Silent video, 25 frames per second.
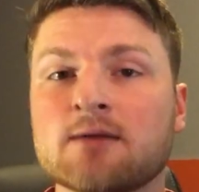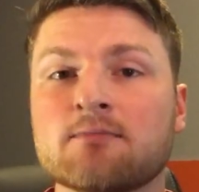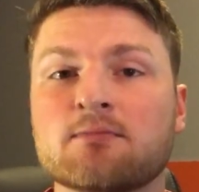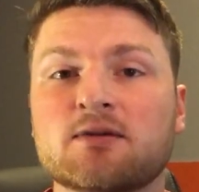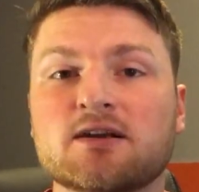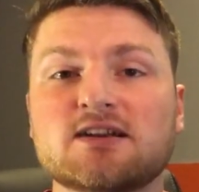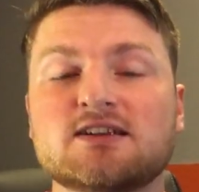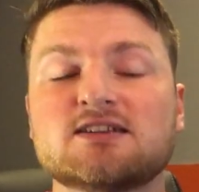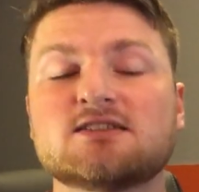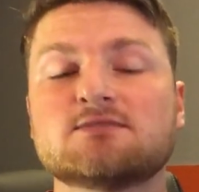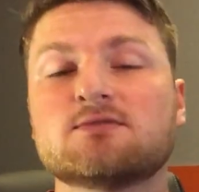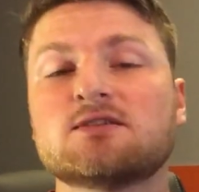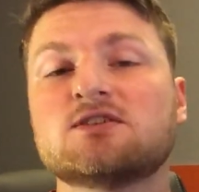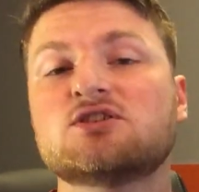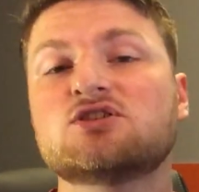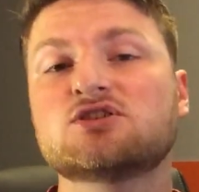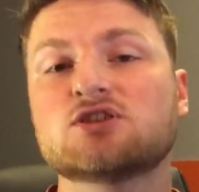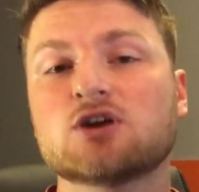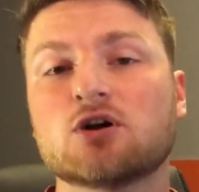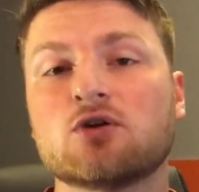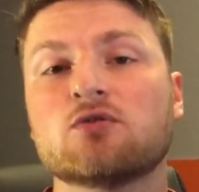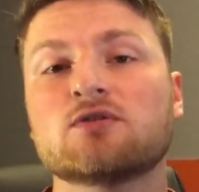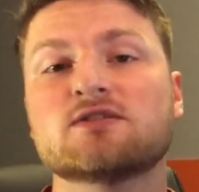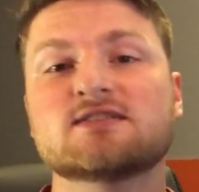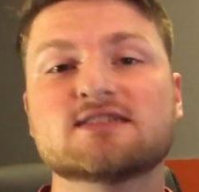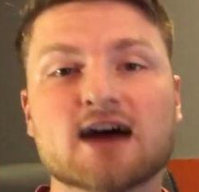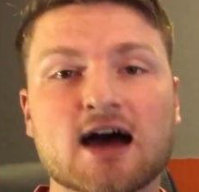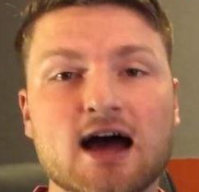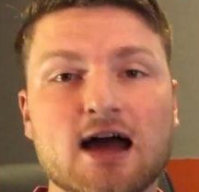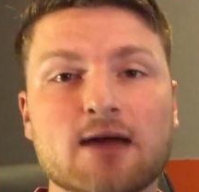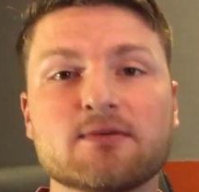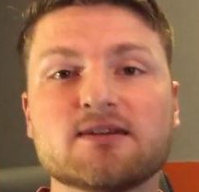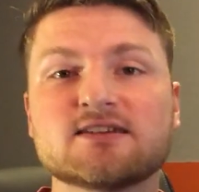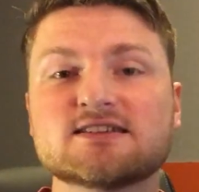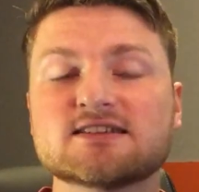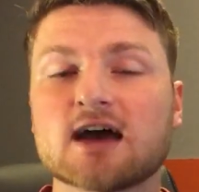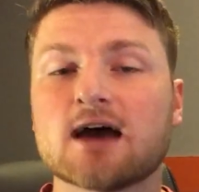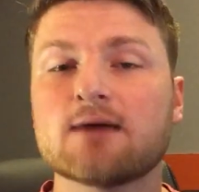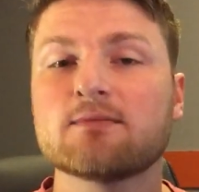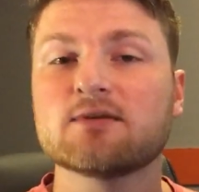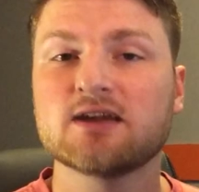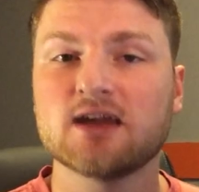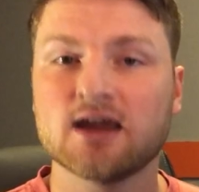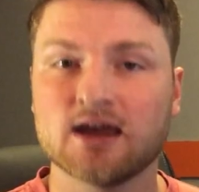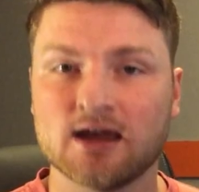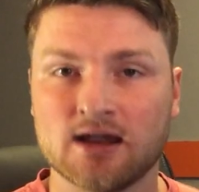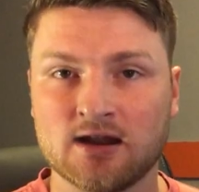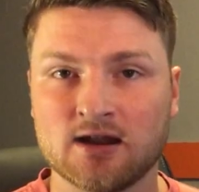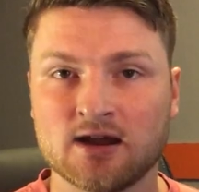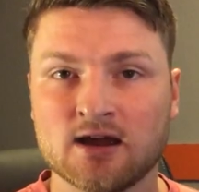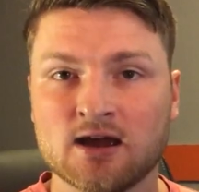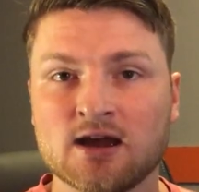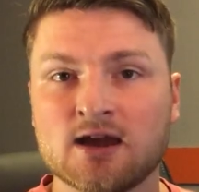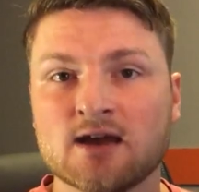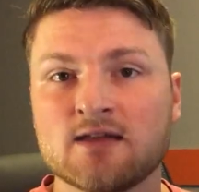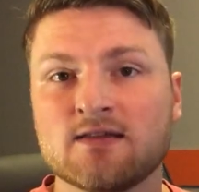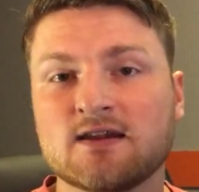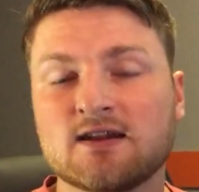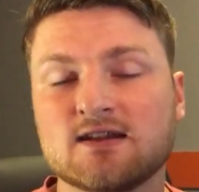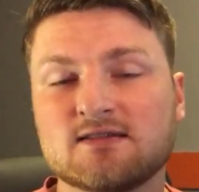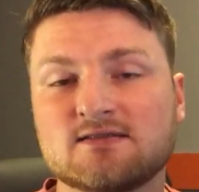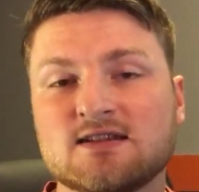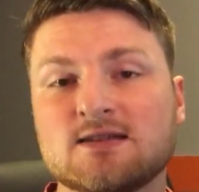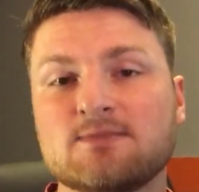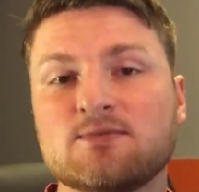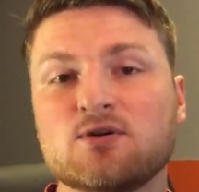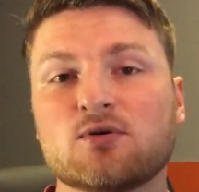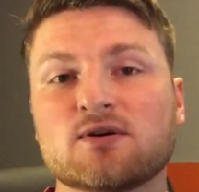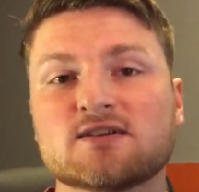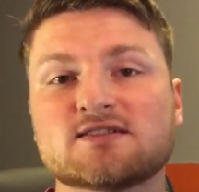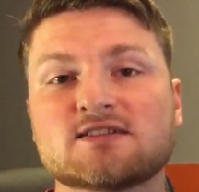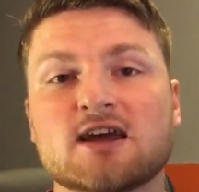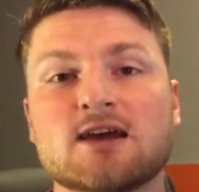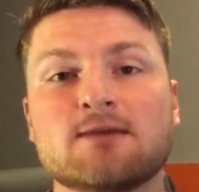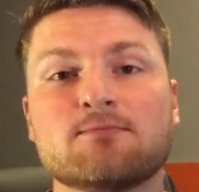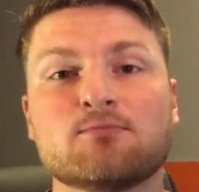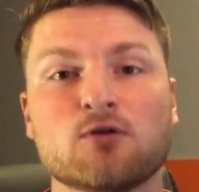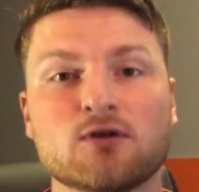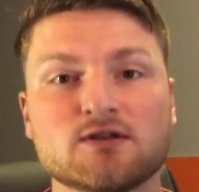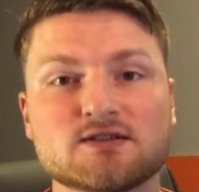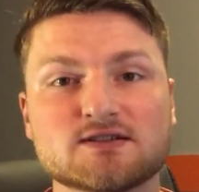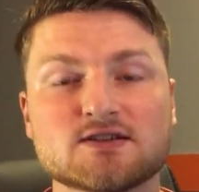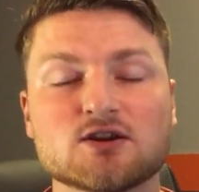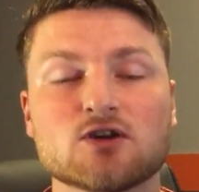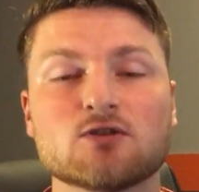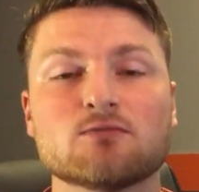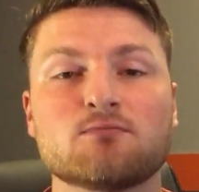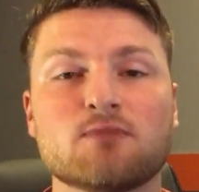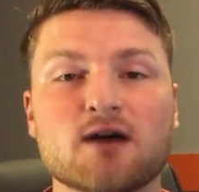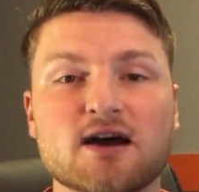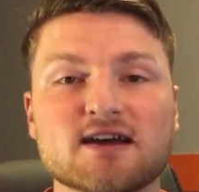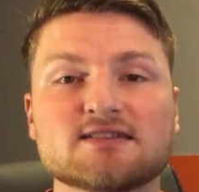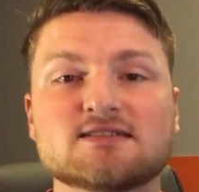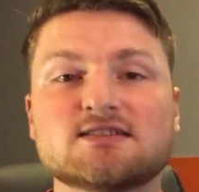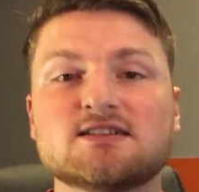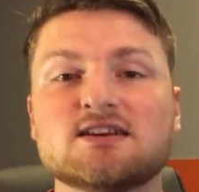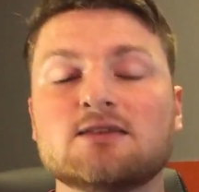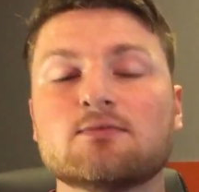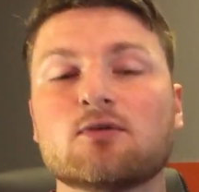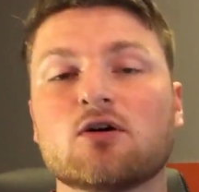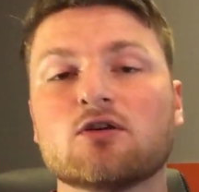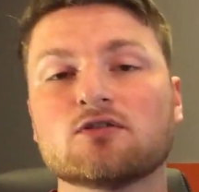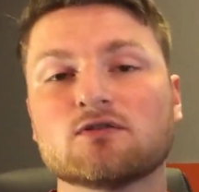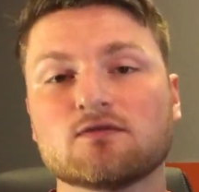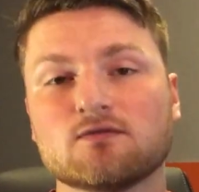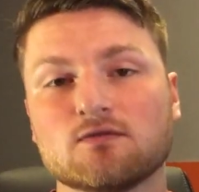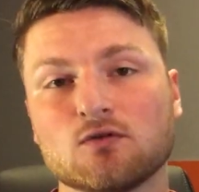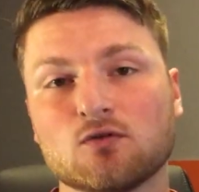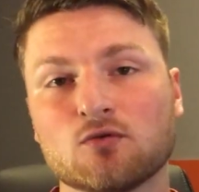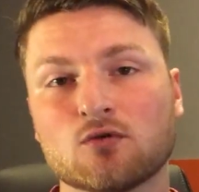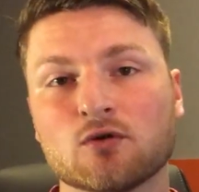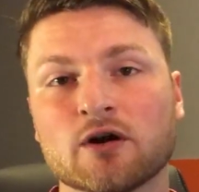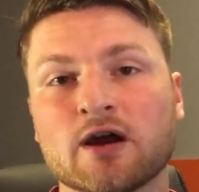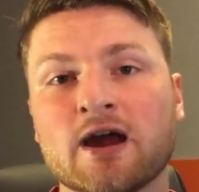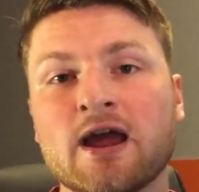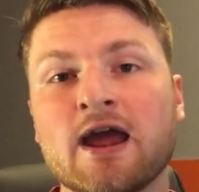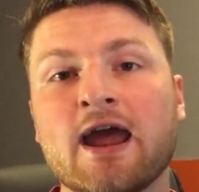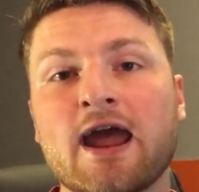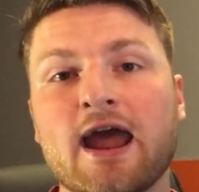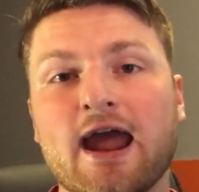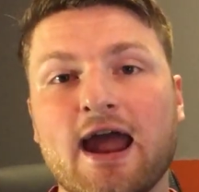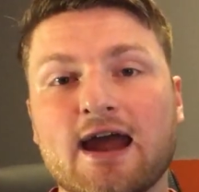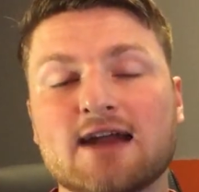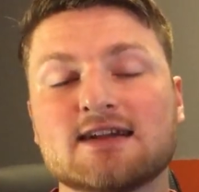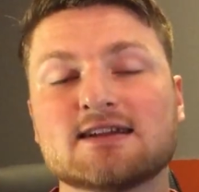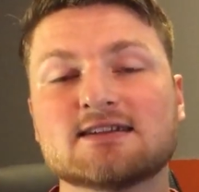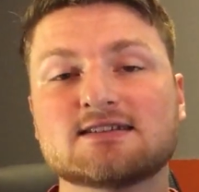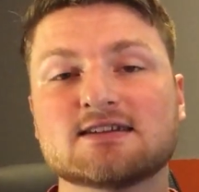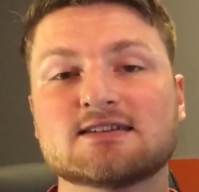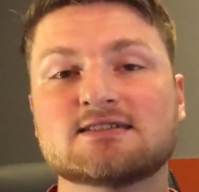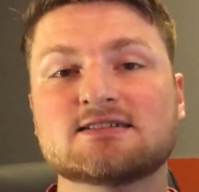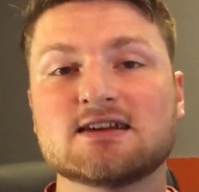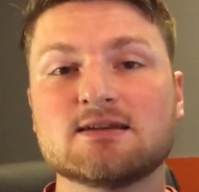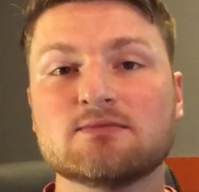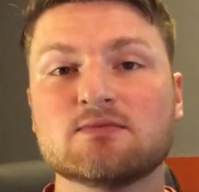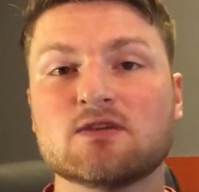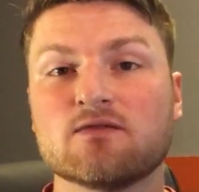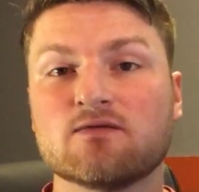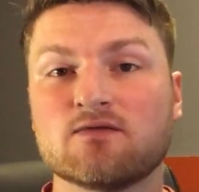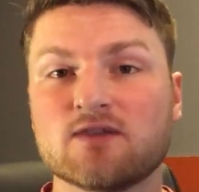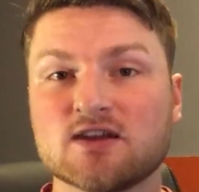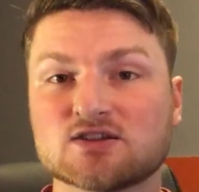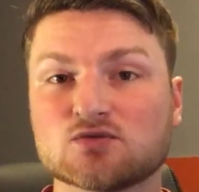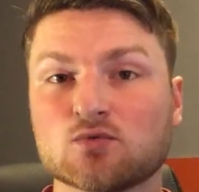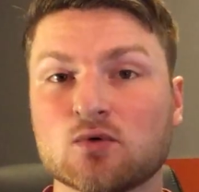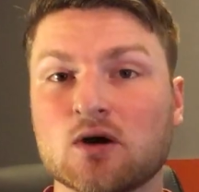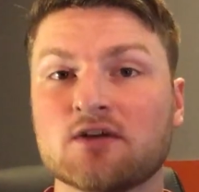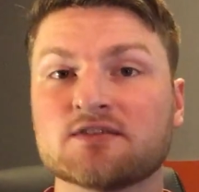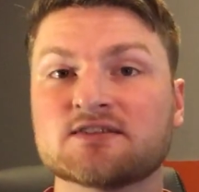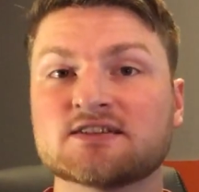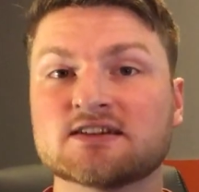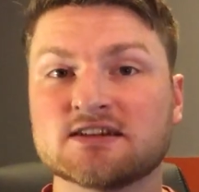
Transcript: but it has been shown time and time again that a Team USA puts their best team on the floor, and it's a team that fits well